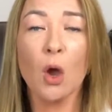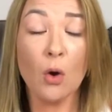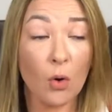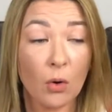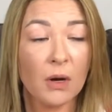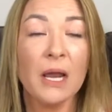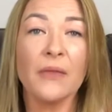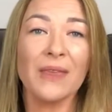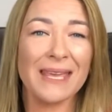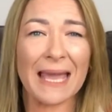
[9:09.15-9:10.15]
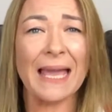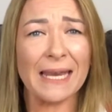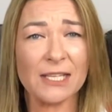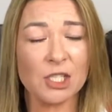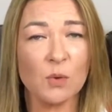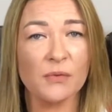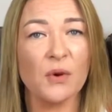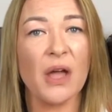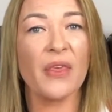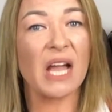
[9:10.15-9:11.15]
or they can actually work
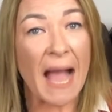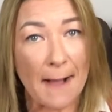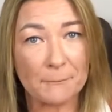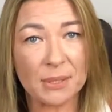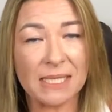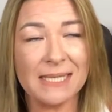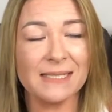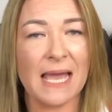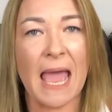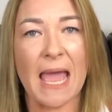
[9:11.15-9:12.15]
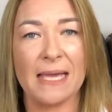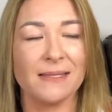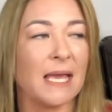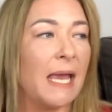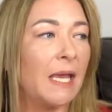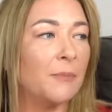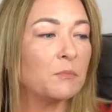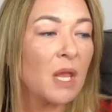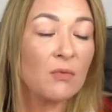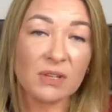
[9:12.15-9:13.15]
for other companies as a
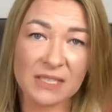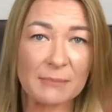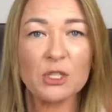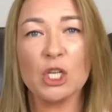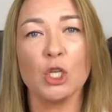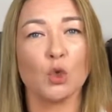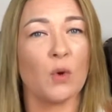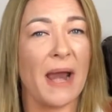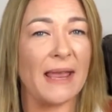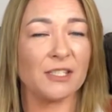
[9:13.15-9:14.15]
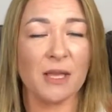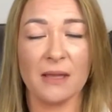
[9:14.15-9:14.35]
receptionist or as